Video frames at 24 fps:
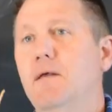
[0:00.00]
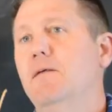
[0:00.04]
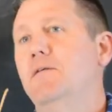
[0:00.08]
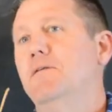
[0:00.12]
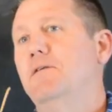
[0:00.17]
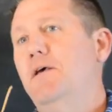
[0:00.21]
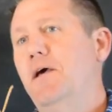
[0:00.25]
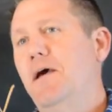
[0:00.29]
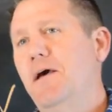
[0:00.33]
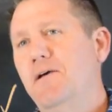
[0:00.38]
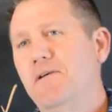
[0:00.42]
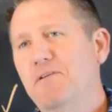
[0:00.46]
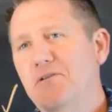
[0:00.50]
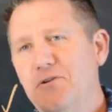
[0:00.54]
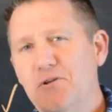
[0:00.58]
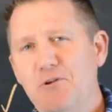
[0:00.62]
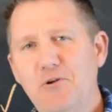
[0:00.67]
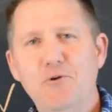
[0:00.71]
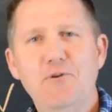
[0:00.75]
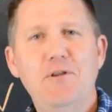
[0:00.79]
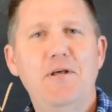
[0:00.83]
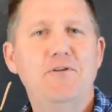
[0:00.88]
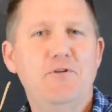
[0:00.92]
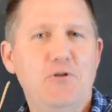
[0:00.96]
Yeah,
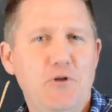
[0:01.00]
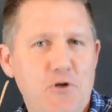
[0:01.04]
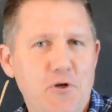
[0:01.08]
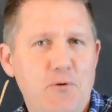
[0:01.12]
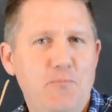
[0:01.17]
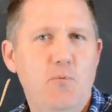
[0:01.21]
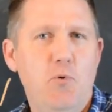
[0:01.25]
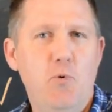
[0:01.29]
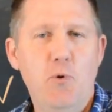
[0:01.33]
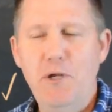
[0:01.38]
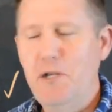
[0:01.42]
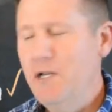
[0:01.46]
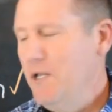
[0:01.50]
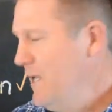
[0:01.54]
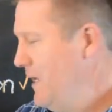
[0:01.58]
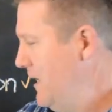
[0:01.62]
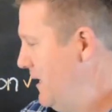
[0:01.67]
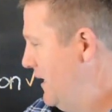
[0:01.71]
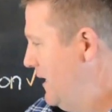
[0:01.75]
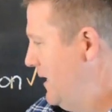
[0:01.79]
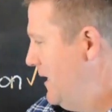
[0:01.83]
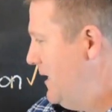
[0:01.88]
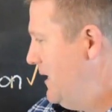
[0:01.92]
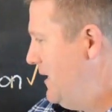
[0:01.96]
that's a good point.
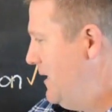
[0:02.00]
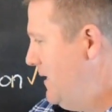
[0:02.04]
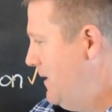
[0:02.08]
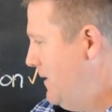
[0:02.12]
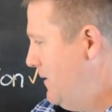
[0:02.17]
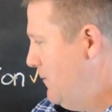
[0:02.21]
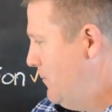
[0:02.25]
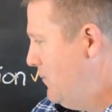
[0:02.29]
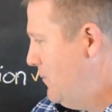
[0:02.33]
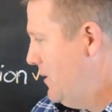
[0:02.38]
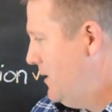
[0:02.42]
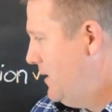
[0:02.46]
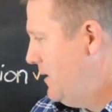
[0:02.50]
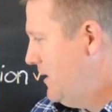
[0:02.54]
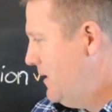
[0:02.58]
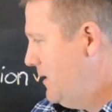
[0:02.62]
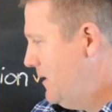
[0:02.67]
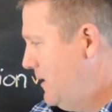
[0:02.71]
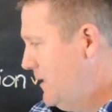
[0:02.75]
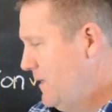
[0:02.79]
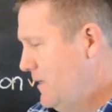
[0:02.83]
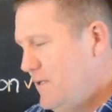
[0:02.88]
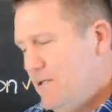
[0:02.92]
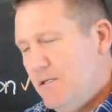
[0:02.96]

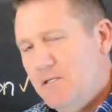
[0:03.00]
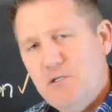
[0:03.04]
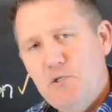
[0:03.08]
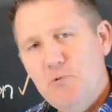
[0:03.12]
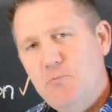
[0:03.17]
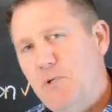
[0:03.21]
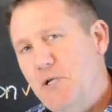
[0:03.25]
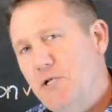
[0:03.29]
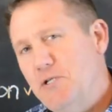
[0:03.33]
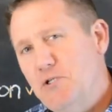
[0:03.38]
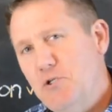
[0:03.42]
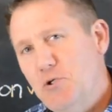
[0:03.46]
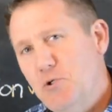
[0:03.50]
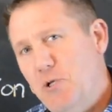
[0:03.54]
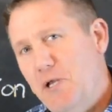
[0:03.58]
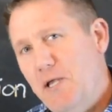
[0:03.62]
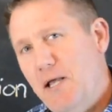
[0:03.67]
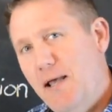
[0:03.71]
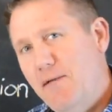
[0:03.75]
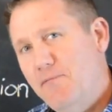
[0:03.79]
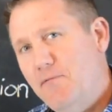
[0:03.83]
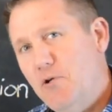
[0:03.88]
Just because you